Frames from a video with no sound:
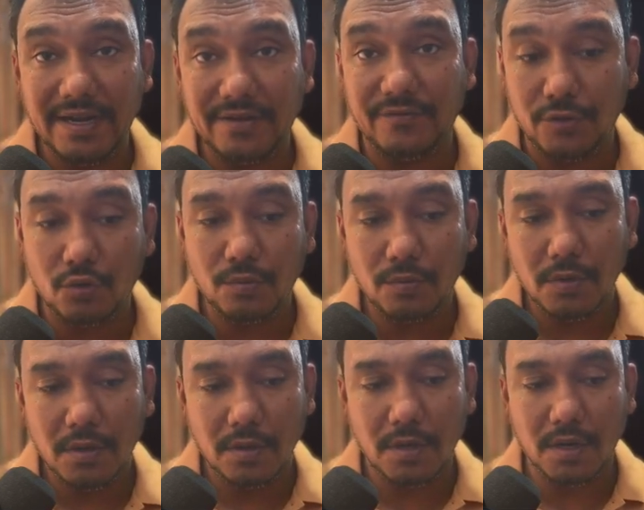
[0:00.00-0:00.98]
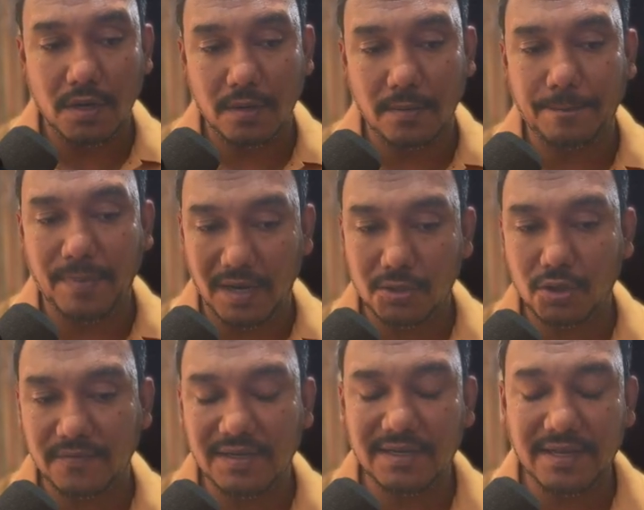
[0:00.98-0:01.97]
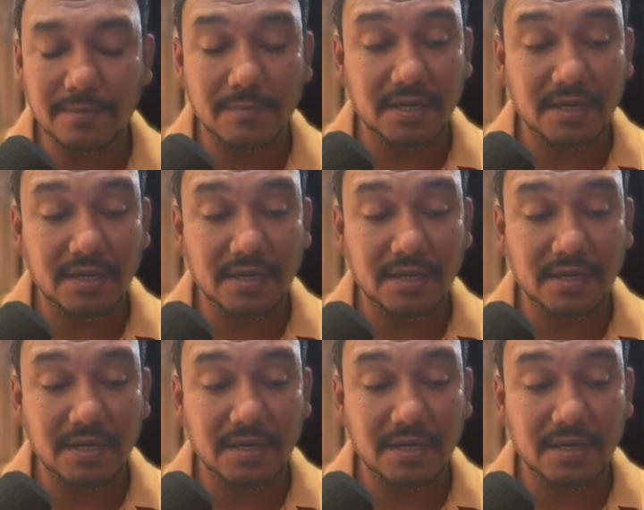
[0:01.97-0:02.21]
and view part of that thing.